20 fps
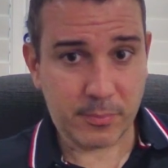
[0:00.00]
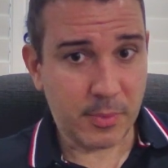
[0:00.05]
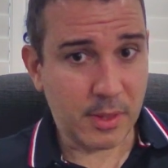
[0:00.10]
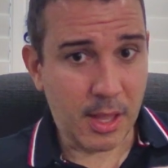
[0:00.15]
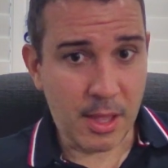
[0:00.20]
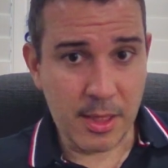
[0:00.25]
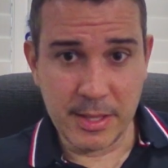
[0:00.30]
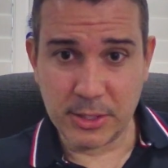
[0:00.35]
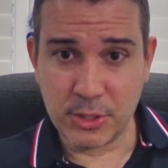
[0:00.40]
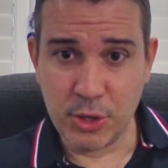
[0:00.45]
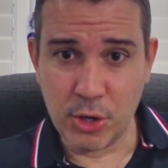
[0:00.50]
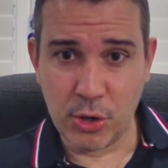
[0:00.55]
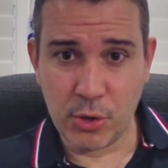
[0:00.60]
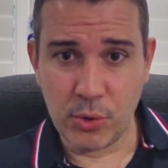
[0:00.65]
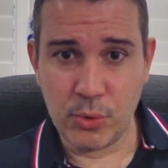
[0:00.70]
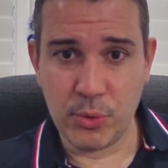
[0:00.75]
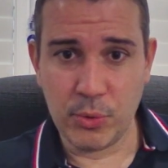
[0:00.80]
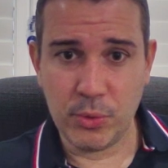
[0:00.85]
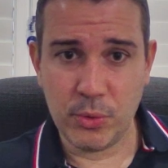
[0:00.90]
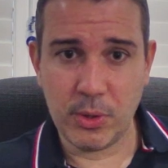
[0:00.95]
there's
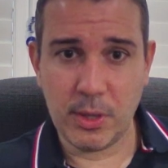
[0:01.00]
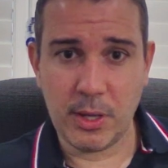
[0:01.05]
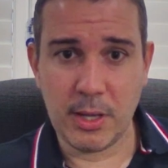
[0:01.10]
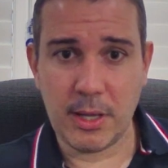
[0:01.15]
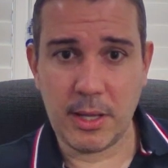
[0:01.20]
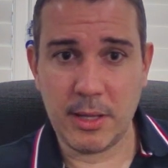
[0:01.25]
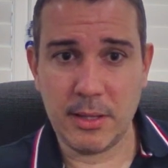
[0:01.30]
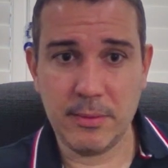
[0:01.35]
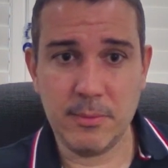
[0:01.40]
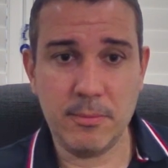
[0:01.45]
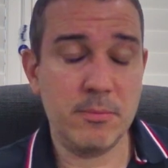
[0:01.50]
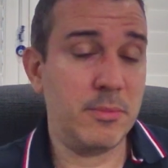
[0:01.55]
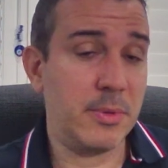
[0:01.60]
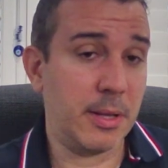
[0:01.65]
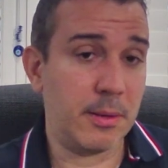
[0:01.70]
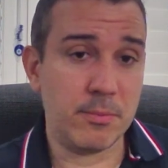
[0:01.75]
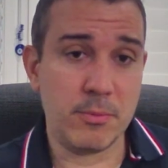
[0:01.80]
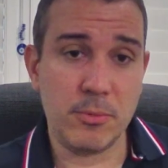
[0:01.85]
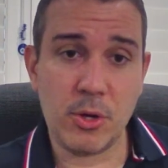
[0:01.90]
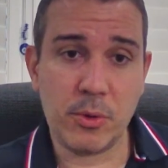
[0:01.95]
no
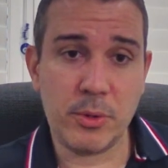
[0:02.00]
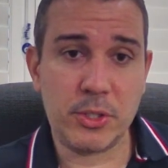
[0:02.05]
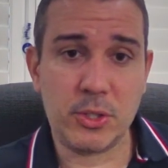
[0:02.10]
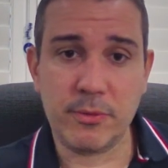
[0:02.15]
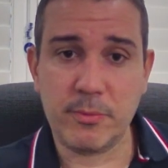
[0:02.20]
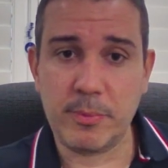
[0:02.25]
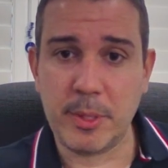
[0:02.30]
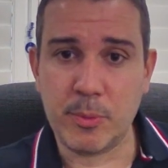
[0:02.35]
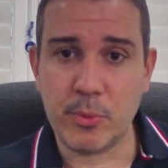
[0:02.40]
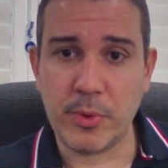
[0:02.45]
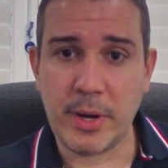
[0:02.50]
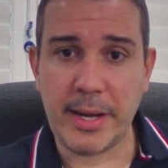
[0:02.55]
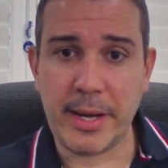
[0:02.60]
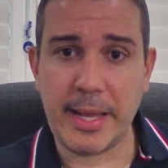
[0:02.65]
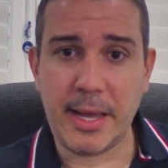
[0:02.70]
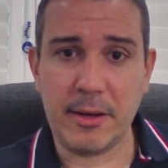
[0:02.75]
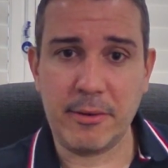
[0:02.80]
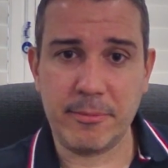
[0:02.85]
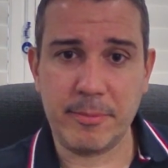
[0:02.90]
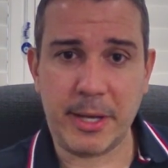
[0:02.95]
issue of people running
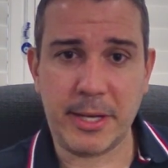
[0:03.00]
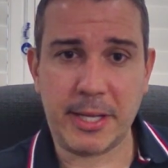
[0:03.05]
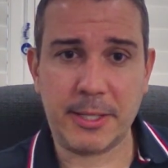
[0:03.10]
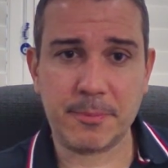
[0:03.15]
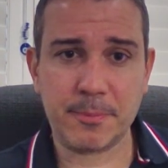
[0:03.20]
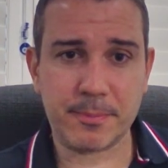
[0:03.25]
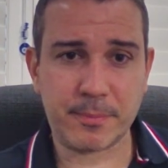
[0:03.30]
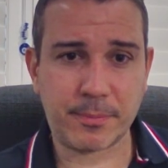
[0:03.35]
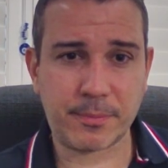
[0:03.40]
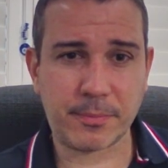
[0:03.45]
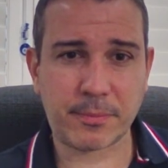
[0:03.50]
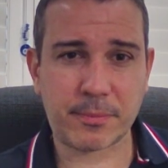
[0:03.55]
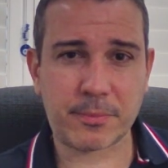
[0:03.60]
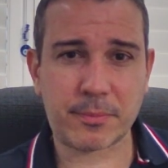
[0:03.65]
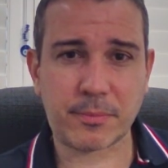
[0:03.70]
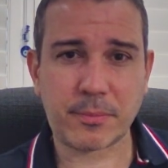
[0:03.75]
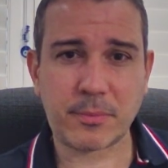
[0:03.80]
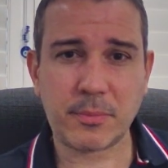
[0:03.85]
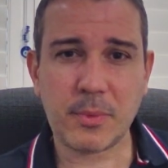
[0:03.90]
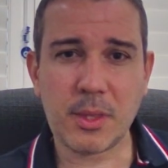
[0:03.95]
out of money.
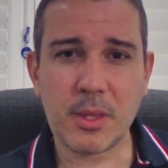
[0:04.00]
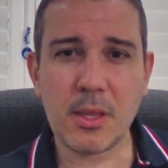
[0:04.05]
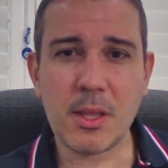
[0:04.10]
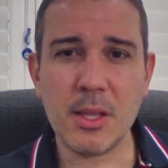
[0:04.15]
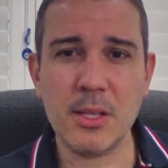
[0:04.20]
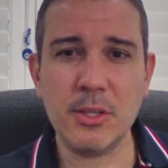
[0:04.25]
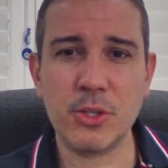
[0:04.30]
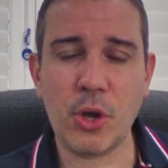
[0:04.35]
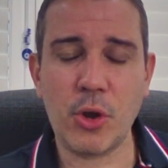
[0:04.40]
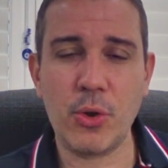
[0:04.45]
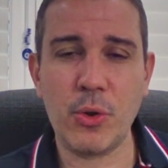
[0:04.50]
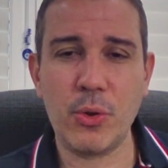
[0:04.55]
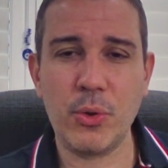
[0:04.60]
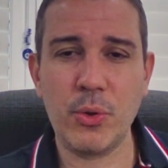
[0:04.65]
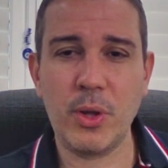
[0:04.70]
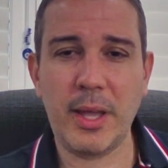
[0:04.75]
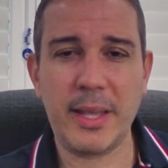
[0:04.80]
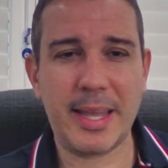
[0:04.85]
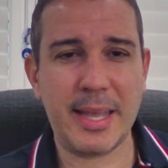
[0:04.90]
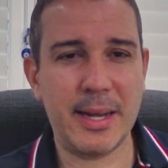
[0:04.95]
So
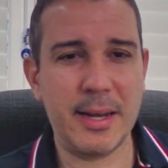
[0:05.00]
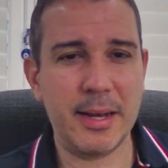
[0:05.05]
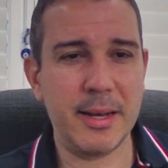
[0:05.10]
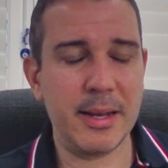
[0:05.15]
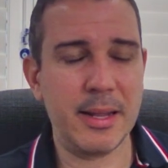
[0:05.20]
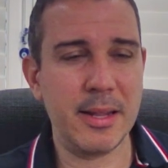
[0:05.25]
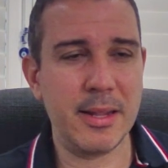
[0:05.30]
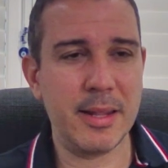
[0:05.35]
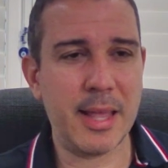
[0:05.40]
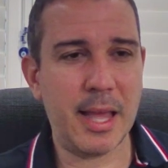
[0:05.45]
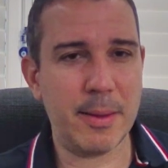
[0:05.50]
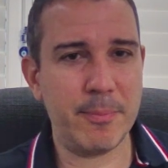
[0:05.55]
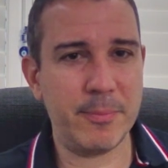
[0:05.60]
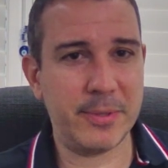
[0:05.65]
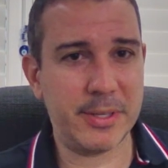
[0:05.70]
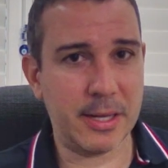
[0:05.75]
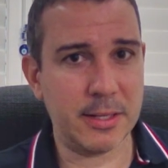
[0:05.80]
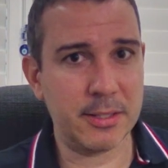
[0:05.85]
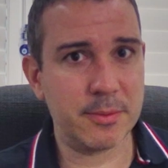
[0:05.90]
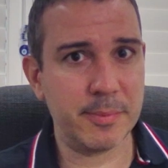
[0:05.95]
again, that
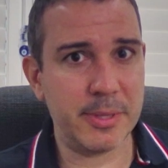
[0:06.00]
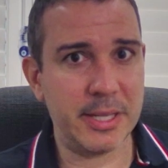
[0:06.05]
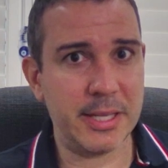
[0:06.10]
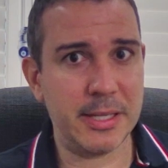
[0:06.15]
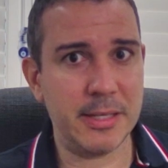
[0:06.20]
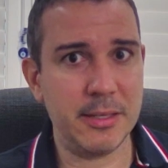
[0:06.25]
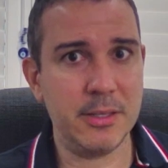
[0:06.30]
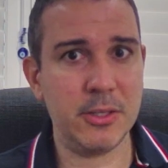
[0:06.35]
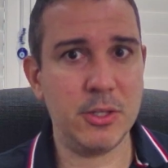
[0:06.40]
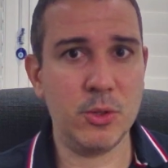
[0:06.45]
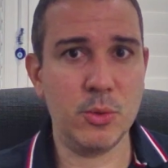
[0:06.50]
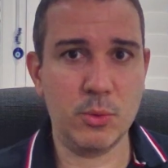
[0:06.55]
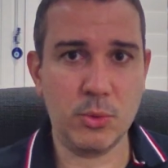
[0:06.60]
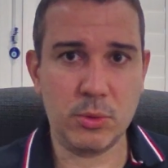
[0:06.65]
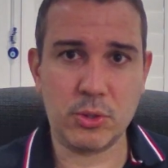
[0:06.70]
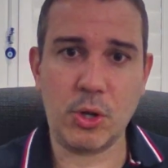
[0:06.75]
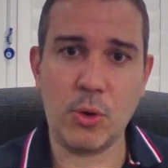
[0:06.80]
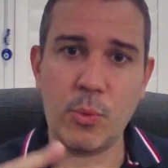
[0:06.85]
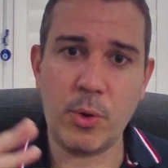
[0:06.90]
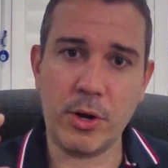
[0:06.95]
does mean you
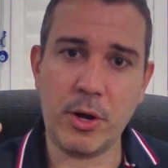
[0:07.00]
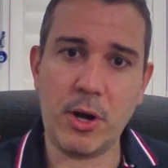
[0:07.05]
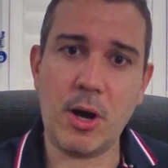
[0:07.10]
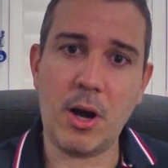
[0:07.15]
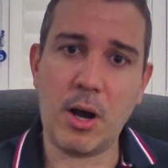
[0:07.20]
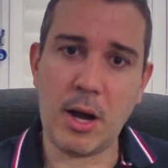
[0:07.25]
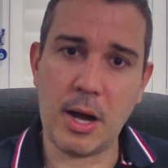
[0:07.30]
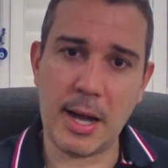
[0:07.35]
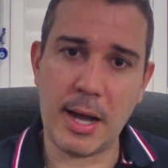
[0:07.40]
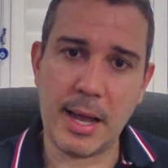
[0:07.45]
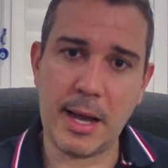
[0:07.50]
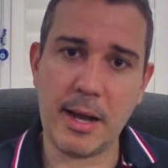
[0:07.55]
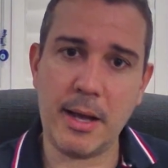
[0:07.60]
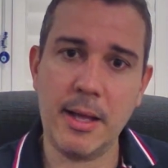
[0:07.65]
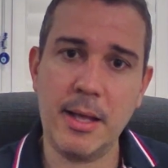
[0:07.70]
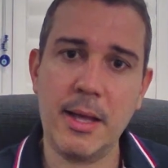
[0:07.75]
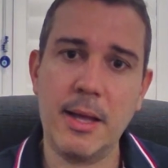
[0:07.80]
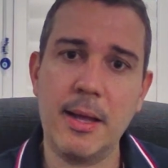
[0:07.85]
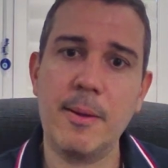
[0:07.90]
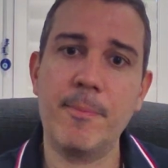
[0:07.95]
also want a higher
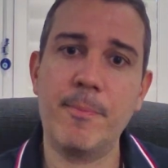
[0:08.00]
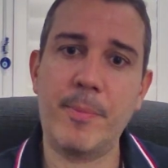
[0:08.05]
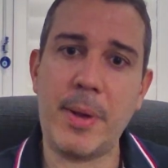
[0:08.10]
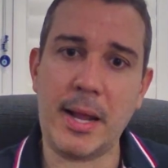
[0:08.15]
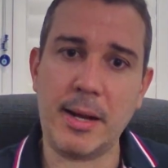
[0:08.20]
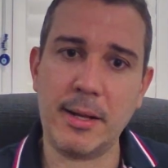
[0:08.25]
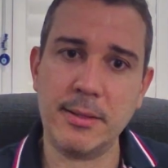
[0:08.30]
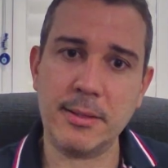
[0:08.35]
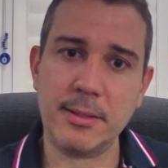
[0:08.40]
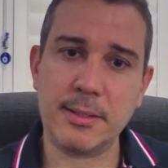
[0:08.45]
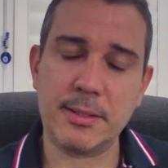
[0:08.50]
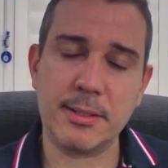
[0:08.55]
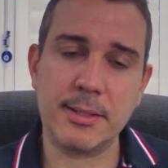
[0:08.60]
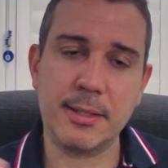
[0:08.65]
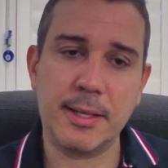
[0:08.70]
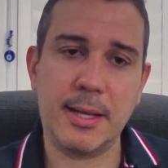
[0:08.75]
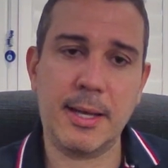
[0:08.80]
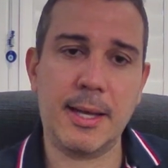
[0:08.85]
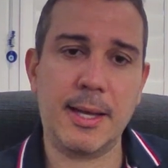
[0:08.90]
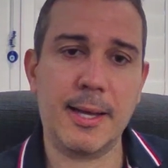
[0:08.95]
balance
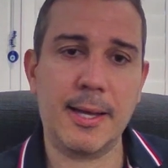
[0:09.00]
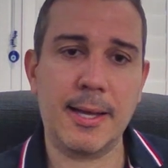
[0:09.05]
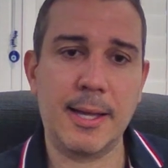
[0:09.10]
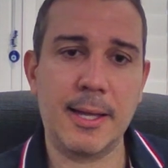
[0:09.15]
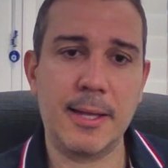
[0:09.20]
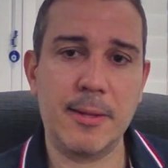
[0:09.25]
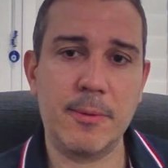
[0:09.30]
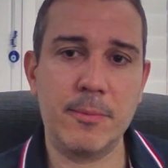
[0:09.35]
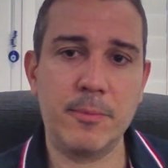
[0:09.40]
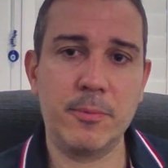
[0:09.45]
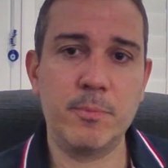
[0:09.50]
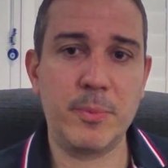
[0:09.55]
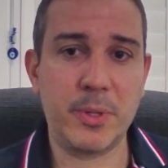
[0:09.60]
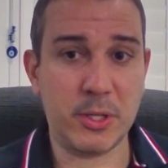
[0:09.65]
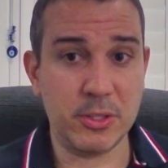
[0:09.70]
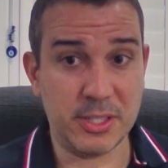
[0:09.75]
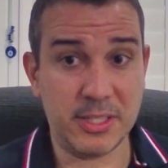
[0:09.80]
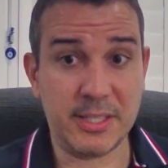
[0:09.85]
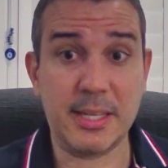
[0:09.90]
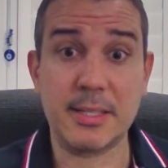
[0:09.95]

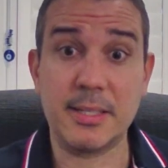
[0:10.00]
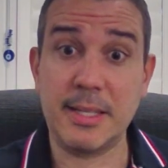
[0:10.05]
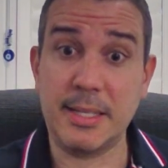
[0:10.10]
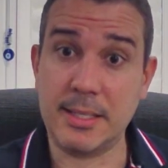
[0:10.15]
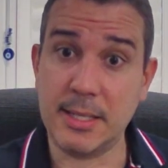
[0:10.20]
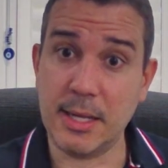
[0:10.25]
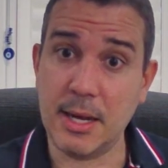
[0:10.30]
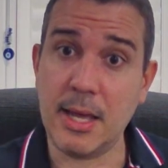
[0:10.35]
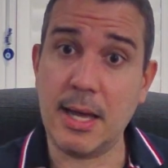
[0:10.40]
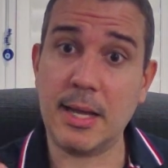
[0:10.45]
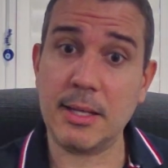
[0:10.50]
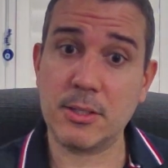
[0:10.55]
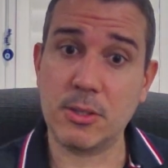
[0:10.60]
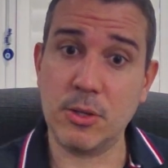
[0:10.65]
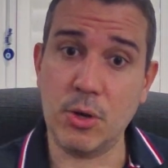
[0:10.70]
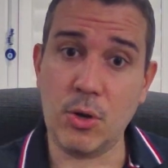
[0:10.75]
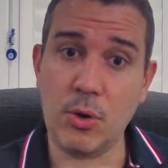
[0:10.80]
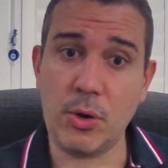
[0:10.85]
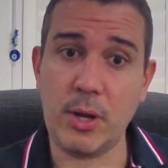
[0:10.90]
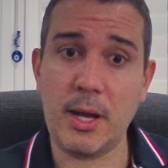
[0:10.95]
because it does need to last
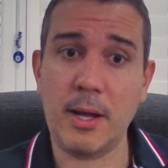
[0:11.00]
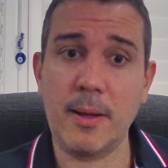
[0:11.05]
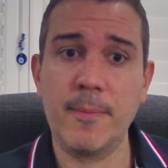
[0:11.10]
longer.